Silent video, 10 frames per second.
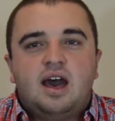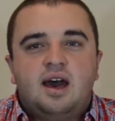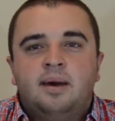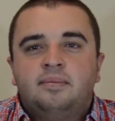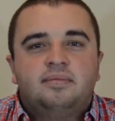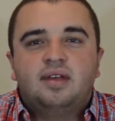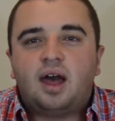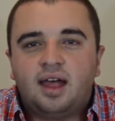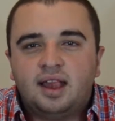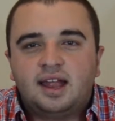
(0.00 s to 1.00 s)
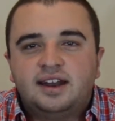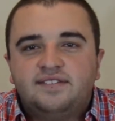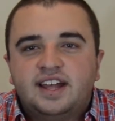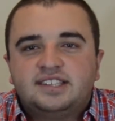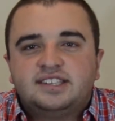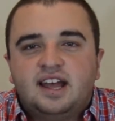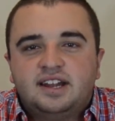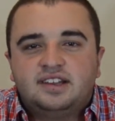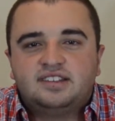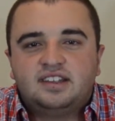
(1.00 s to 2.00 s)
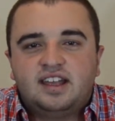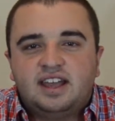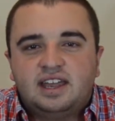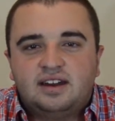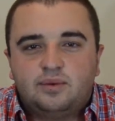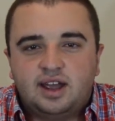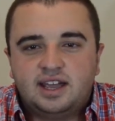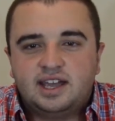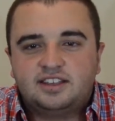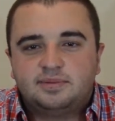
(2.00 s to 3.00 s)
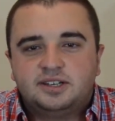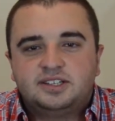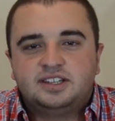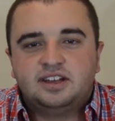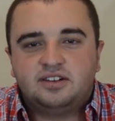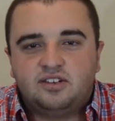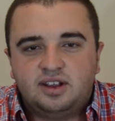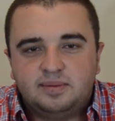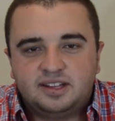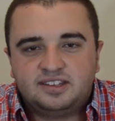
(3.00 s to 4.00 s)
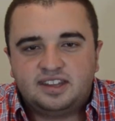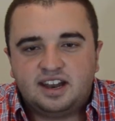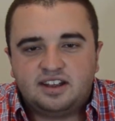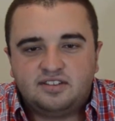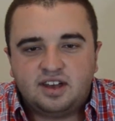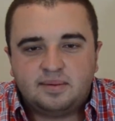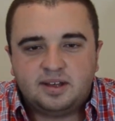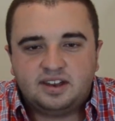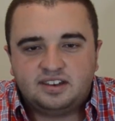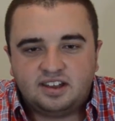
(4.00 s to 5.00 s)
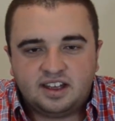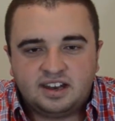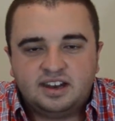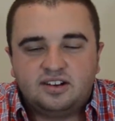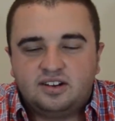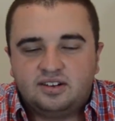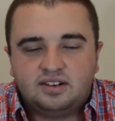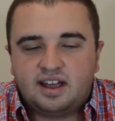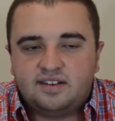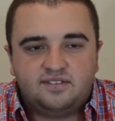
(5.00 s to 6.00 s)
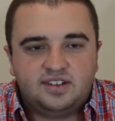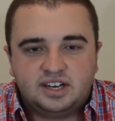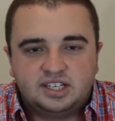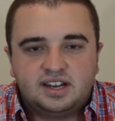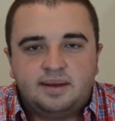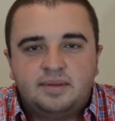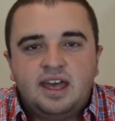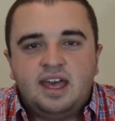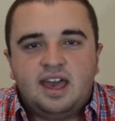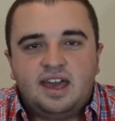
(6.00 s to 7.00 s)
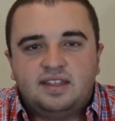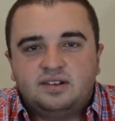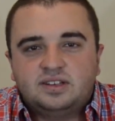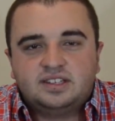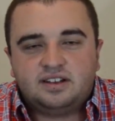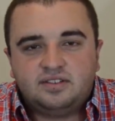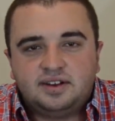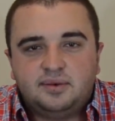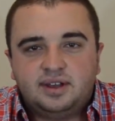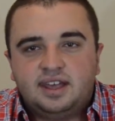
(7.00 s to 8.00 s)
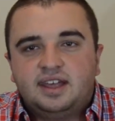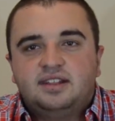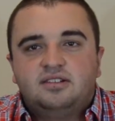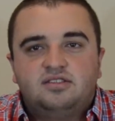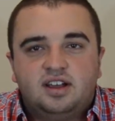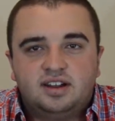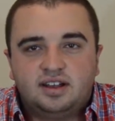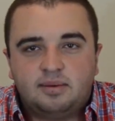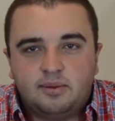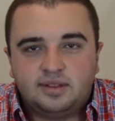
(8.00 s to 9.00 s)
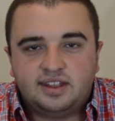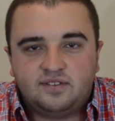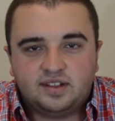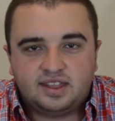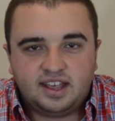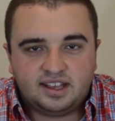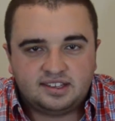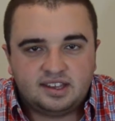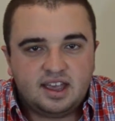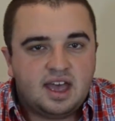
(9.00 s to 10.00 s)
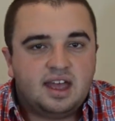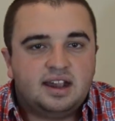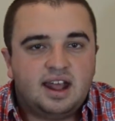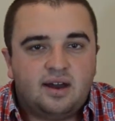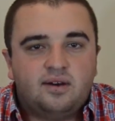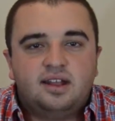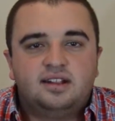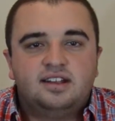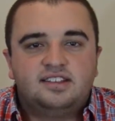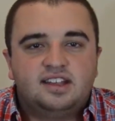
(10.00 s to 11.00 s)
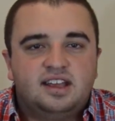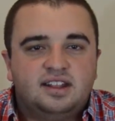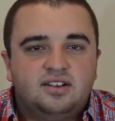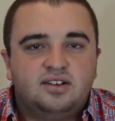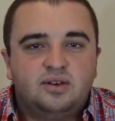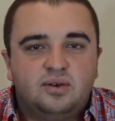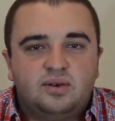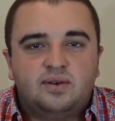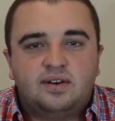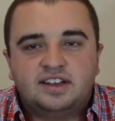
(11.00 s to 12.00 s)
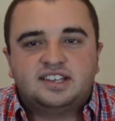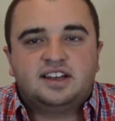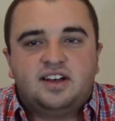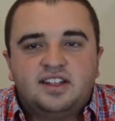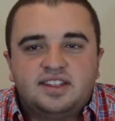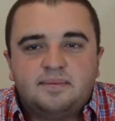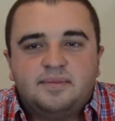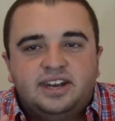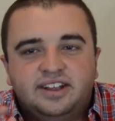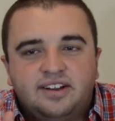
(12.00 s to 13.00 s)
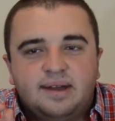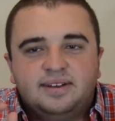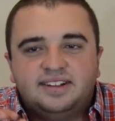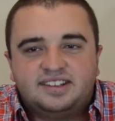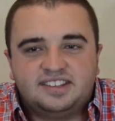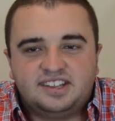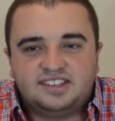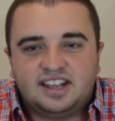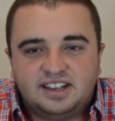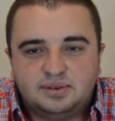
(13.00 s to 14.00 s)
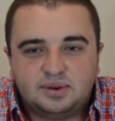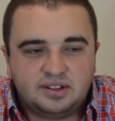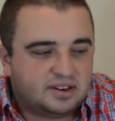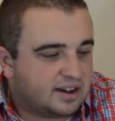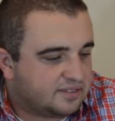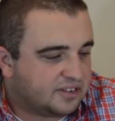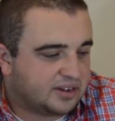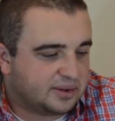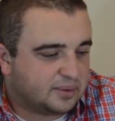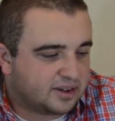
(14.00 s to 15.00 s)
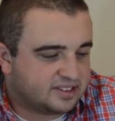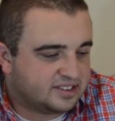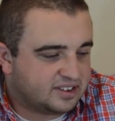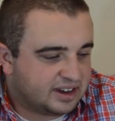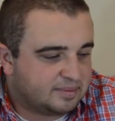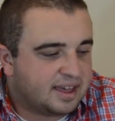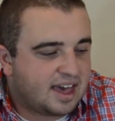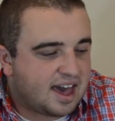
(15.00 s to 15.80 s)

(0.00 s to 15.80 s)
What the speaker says: A lot of that's not Disney taking it away as much as the agreements that have come undone or have finished up, and they're just not renewing it, and they're trying to come up with different things. Now, Disney in their new, as I call it, the money-grabbing Disney stage, where they're not following Walt's Dream.